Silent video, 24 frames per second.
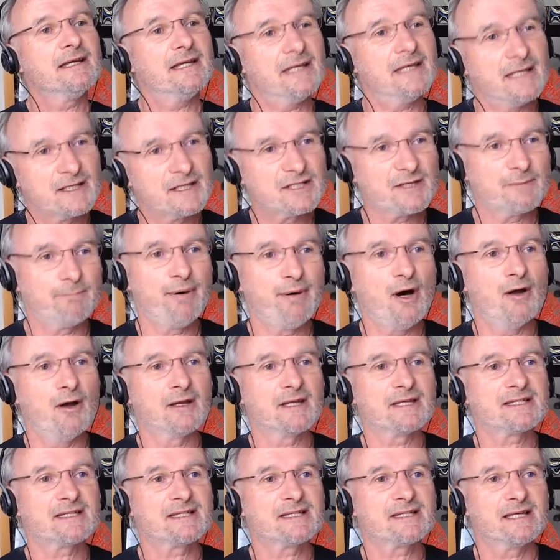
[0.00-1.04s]
into
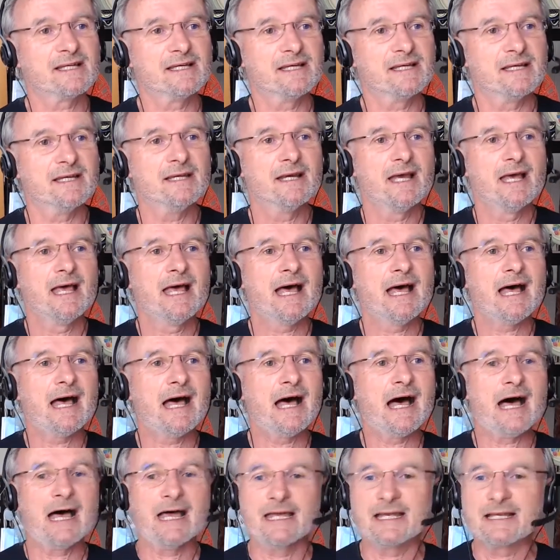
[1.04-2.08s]
policy
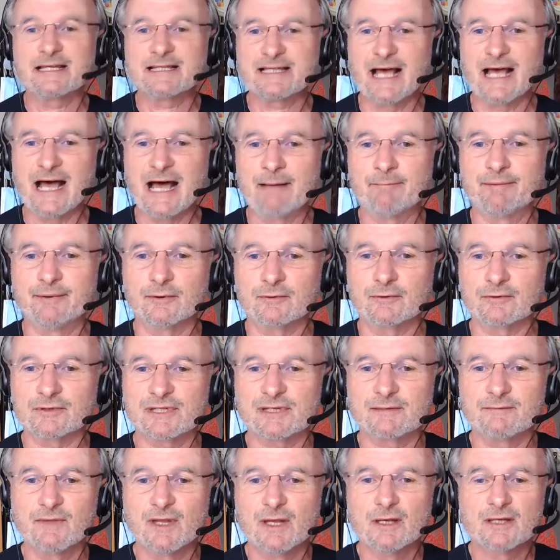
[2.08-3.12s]
uh,
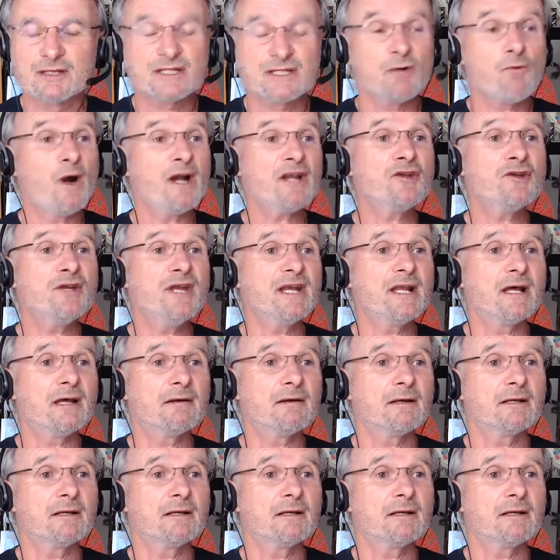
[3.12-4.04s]
examples? So, one, you need a,